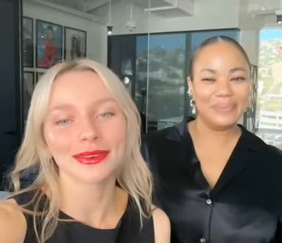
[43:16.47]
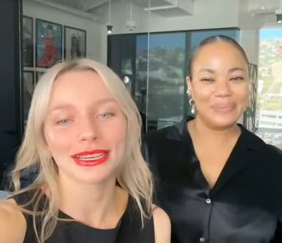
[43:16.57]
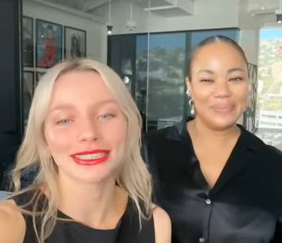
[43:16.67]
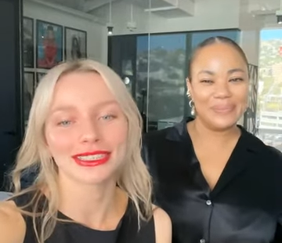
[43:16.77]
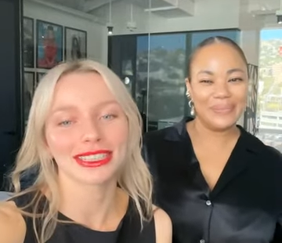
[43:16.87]

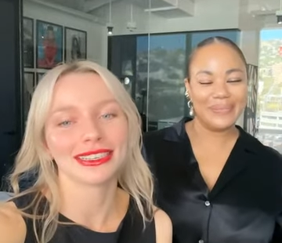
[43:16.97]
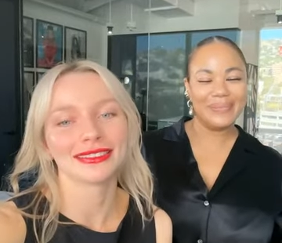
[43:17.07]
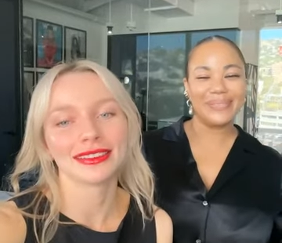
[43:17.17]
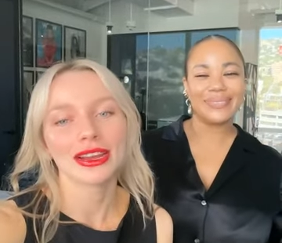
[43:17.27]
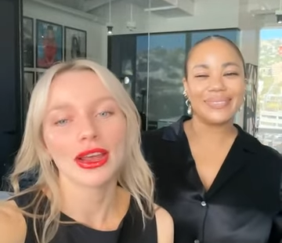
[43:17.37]

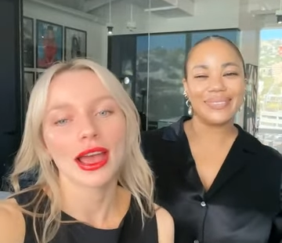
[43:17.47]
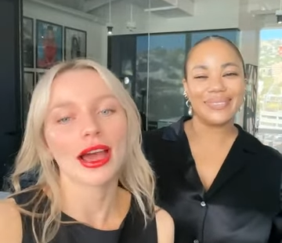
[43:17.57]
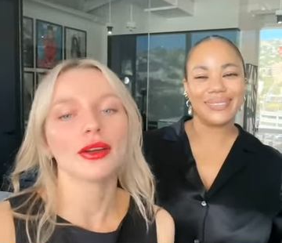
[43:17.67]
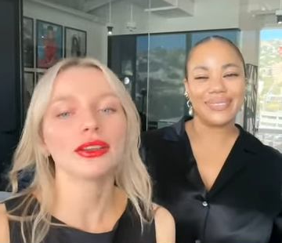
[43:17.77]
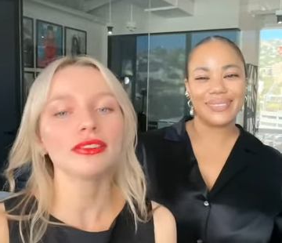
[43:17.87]
Speaker 1: question.
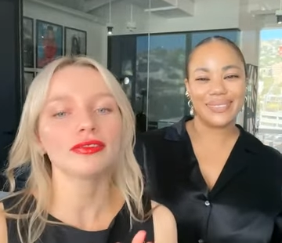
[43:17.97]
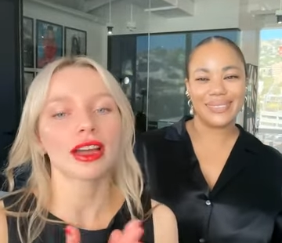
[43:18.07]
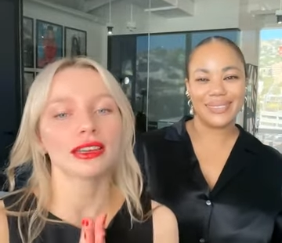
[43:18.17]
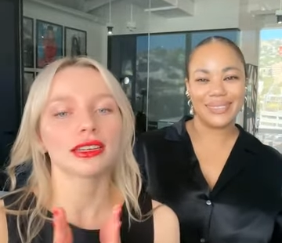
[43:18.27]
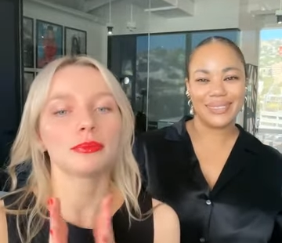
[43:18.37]
How do you
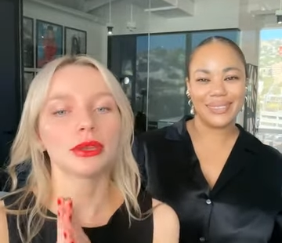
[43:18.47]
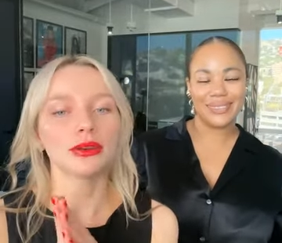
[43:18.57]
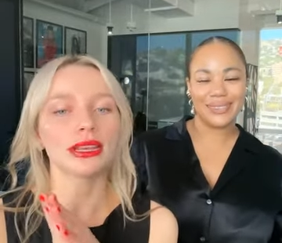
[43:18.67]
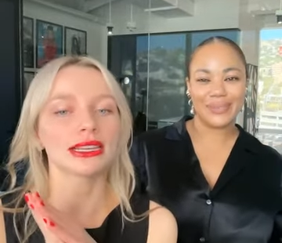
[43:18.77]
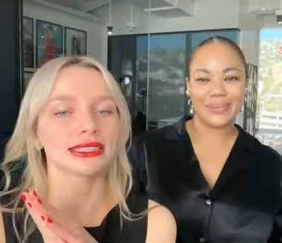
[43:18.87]
find a
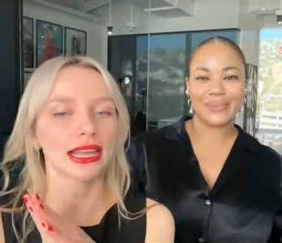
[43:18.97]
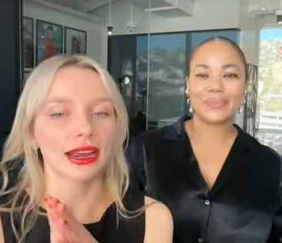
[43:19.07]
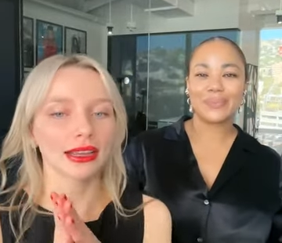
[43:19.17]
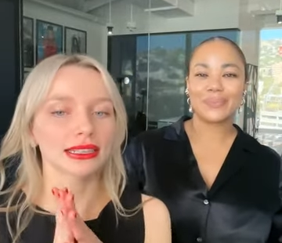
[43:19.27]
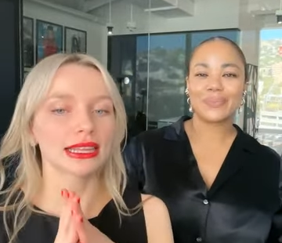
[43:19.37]
beauty
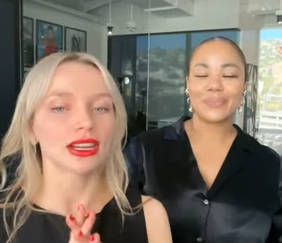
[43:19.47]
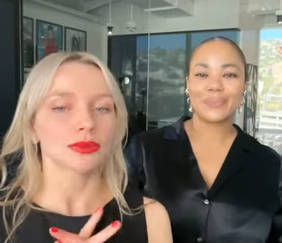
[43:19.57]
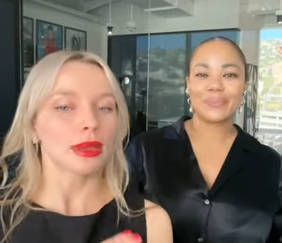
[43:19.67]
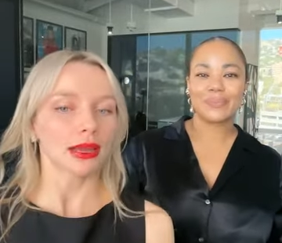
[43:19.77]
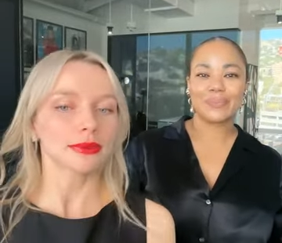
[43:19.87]
aesthetic
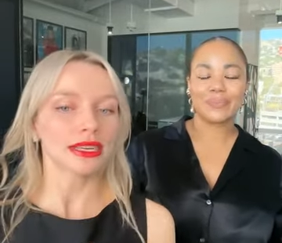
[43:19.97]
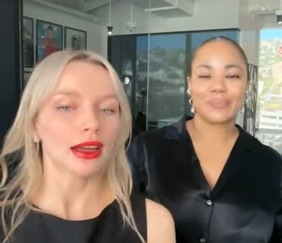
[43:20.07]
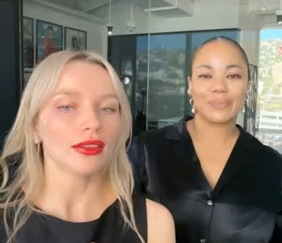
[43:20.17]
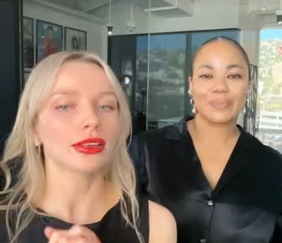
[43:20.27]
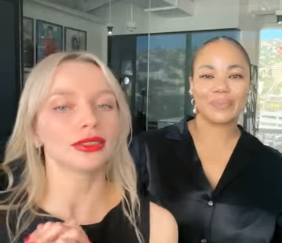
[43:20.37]
slash makeup
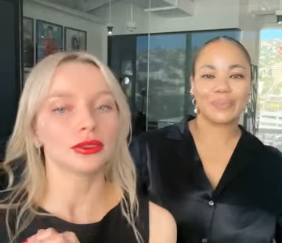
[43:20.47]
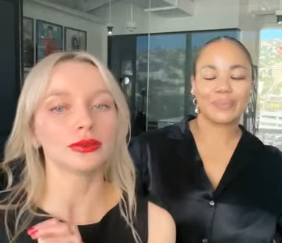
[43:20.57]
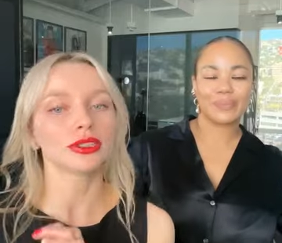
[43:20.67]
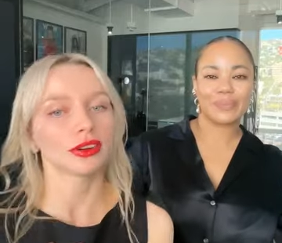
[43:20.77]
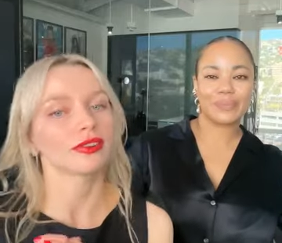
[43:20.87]
style that
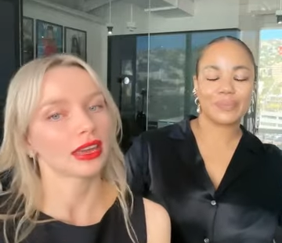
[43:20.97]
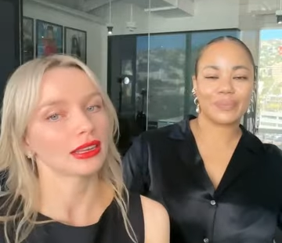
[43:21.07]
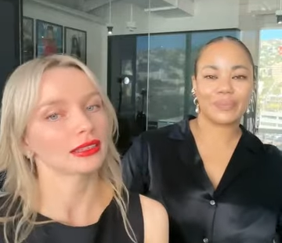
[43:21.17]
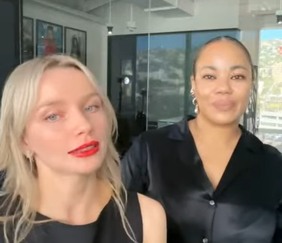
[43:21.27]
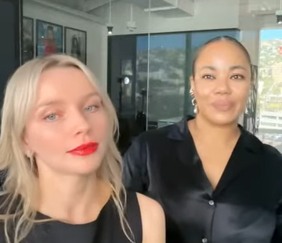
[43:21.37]
suits your
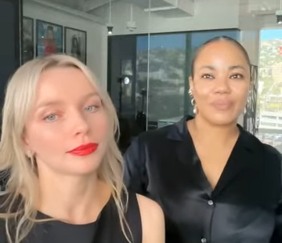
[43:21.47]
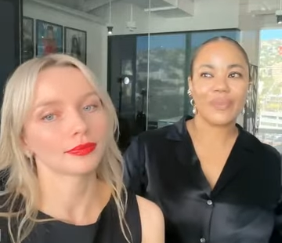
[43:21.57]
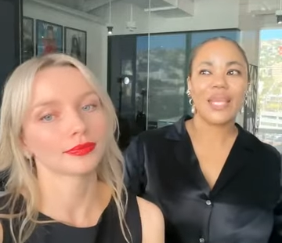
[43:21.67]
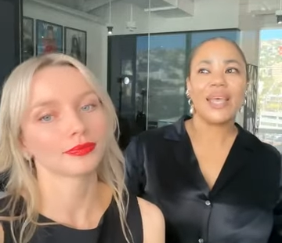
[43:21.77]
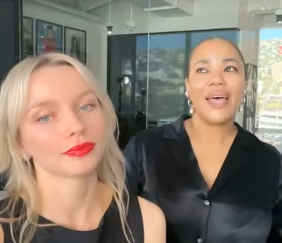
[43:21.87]
face?
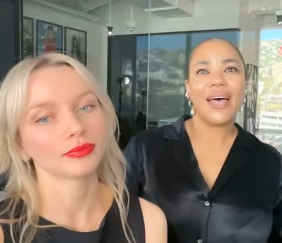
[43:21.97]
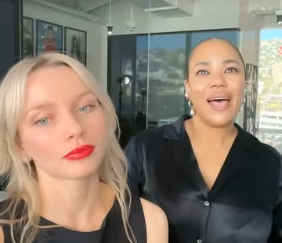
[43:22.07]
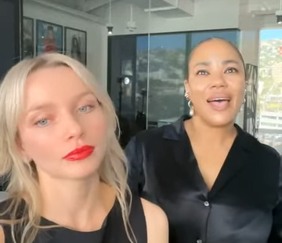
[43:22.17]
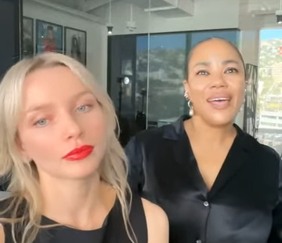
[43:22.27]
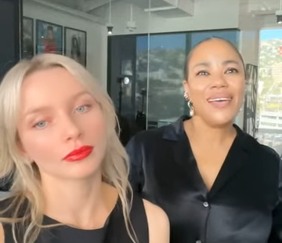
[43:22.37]

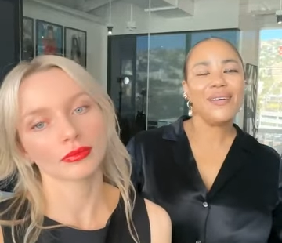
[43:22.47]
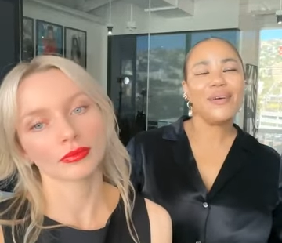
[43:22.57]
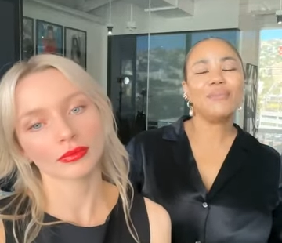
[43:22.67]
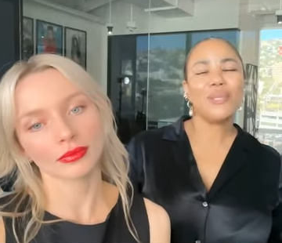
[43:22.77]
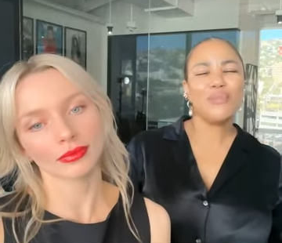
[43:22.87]
Speaker 2: Uh,
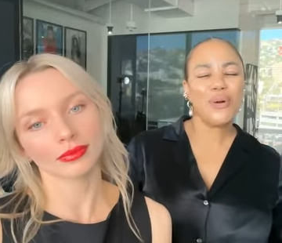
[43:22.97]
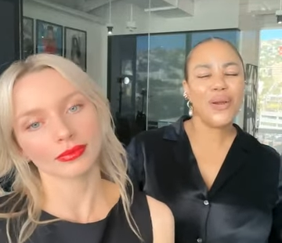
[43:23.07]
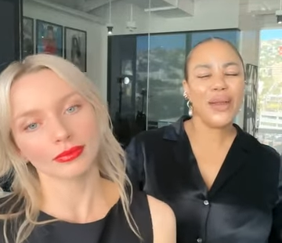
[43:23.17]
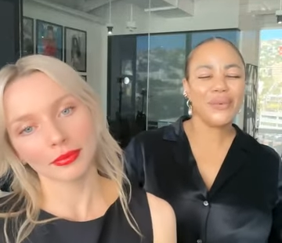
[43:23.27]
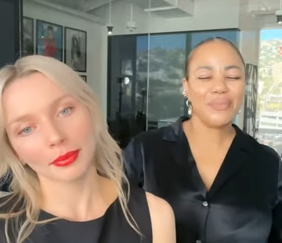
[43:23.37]
I'm so
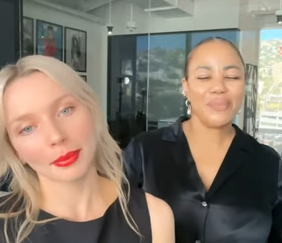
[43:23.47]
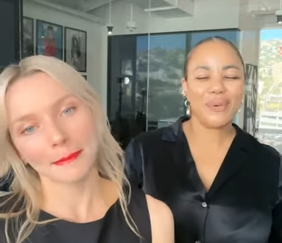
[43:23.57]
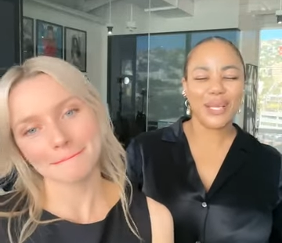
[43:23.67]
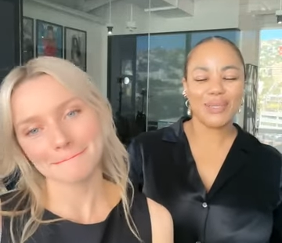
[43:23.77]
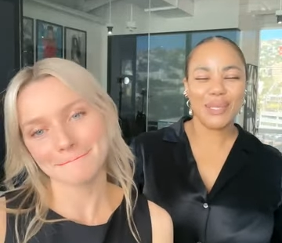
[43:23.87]
boring when
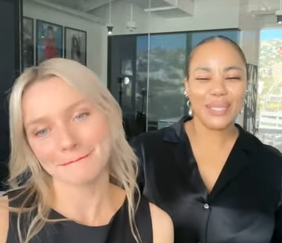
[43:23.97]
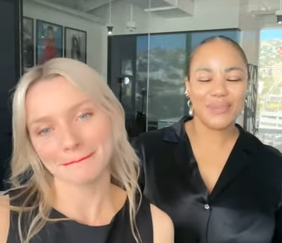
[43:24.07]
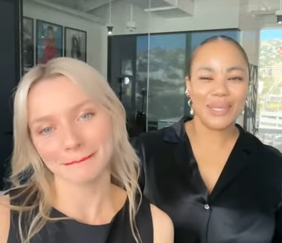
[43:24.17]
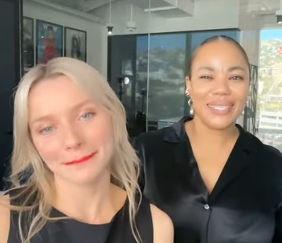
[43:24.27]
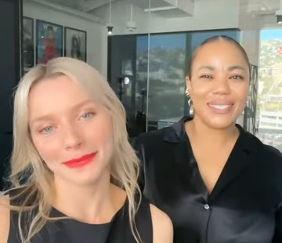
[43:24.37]
people ask me
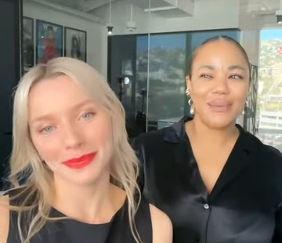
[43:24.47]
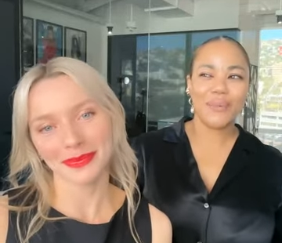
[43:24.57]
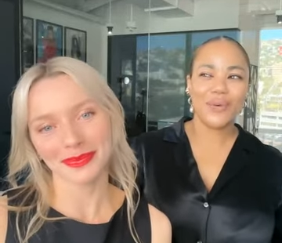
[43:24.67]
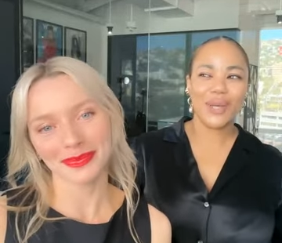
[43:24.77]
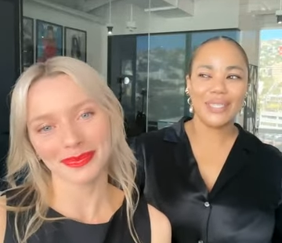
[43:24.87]
this because
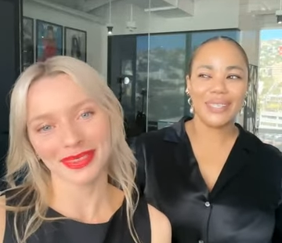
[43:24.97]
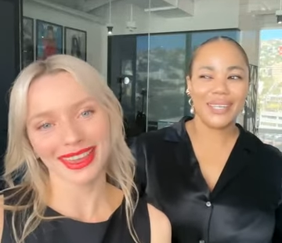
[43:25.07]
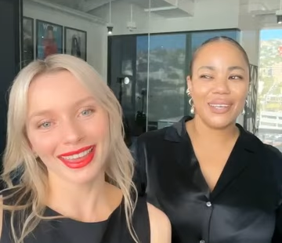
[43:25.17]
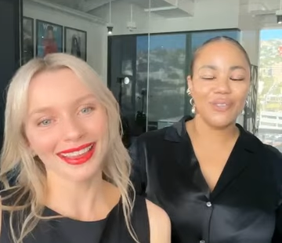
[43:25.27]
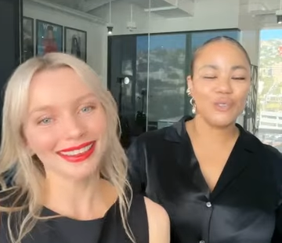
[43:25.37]
I'm always
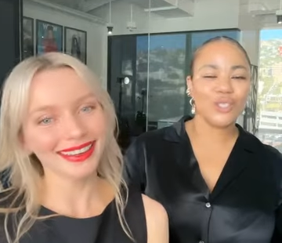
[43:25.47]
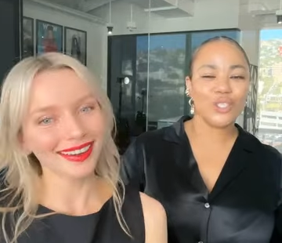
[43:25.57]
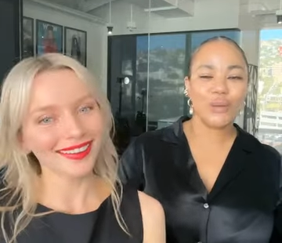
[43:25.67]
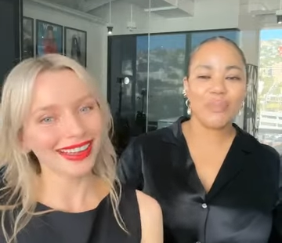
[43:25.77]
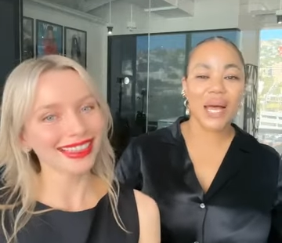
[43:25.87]
going to give you such
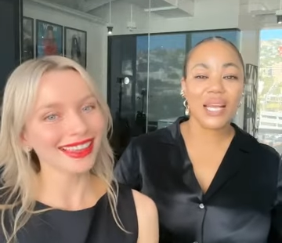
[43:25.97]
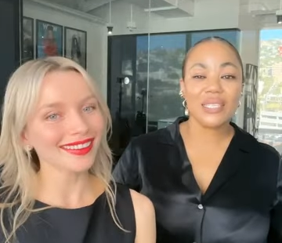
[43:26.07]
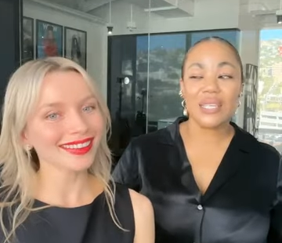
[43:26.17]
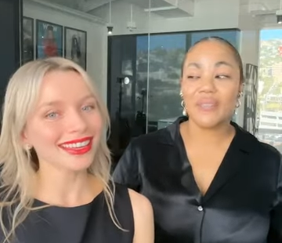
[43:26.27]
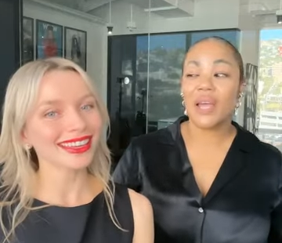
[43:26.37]
no, a
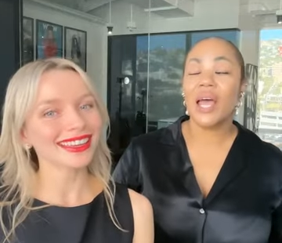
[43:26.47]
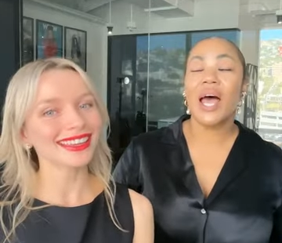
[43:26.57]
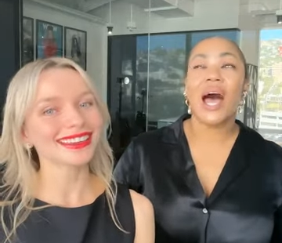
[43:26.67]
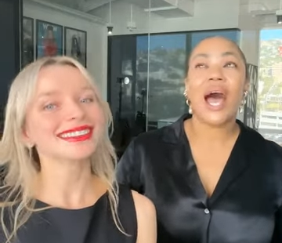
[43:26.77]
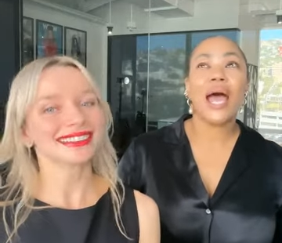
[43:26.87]
positive.
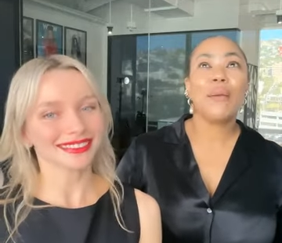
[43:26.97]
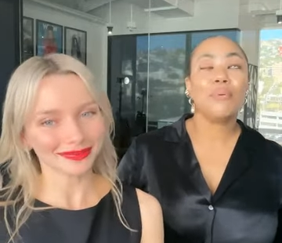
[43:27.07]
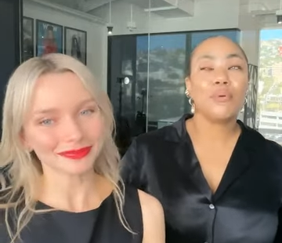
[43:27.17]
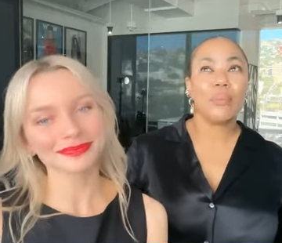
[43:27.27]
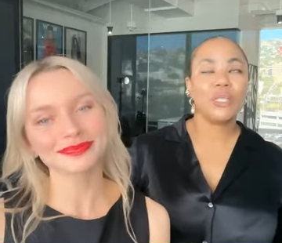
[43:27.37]
I, I
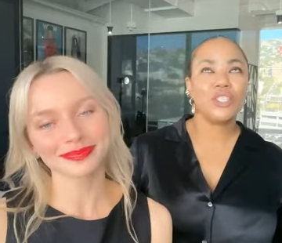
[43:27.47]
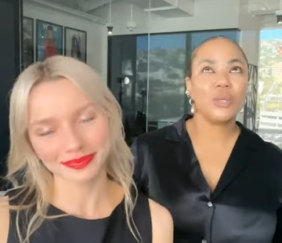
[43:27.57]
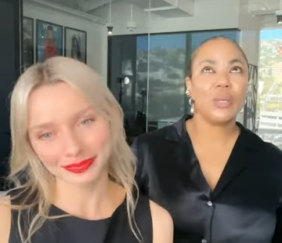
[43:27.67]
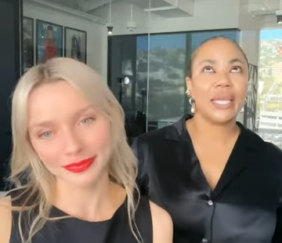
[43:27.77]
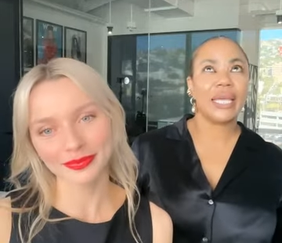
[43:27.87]
promise
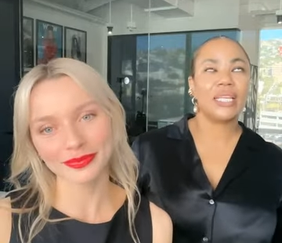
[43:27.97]
you, like